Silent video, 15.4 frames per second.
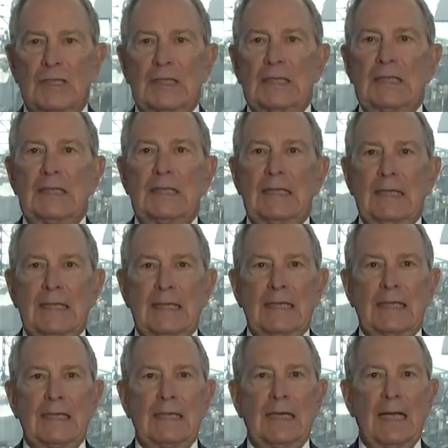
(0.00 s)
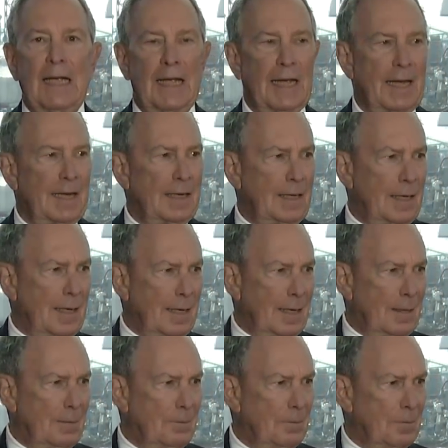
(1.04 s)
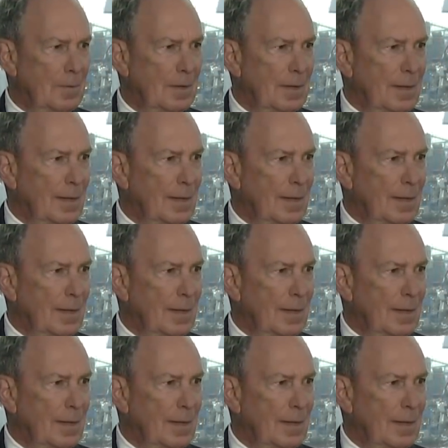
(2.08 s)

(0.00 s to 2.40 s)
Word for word: T E A M.